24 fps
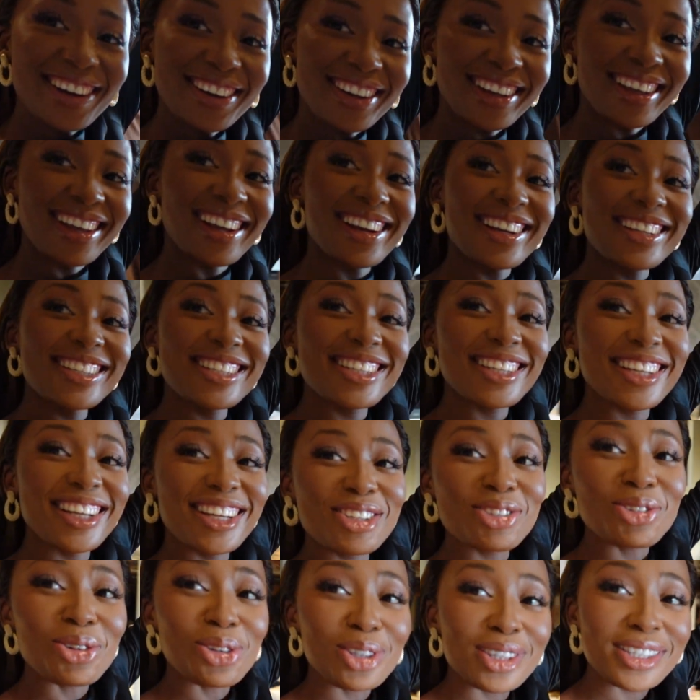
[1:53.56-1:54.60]
okay,
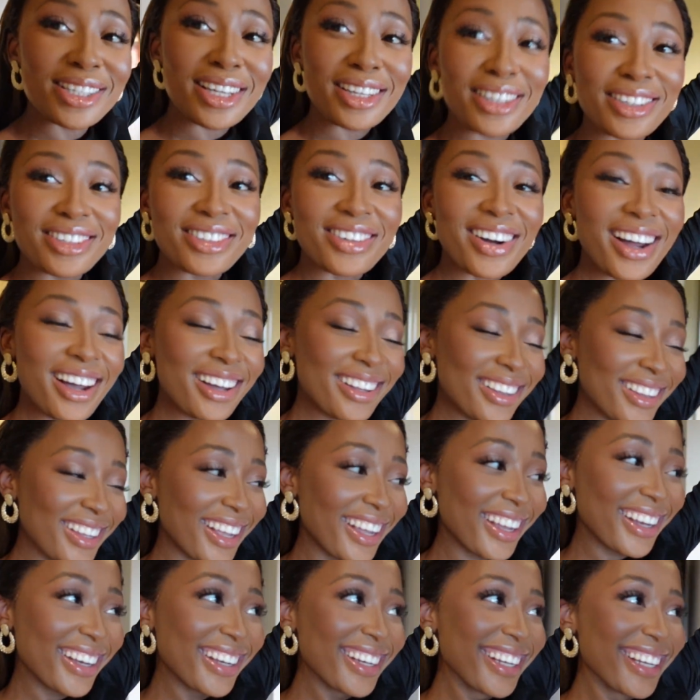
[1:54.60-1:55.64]
let's all turn around
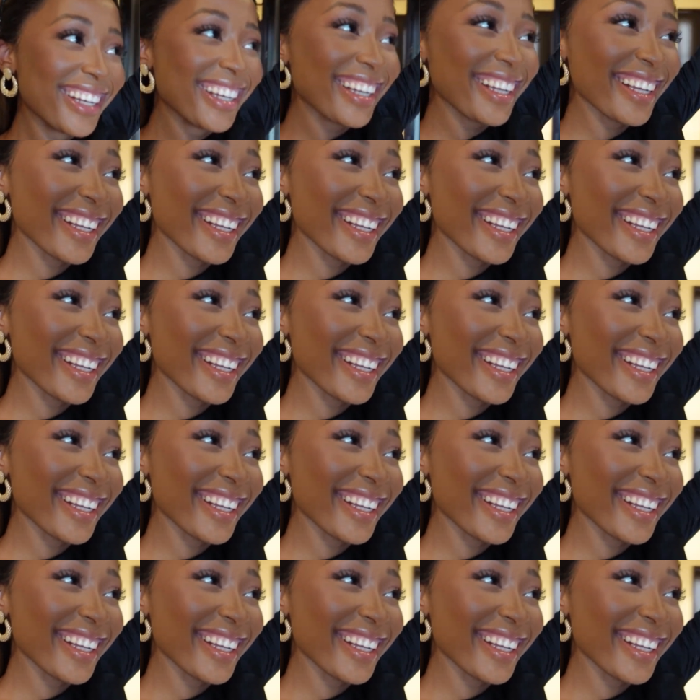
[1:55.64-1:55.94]
then.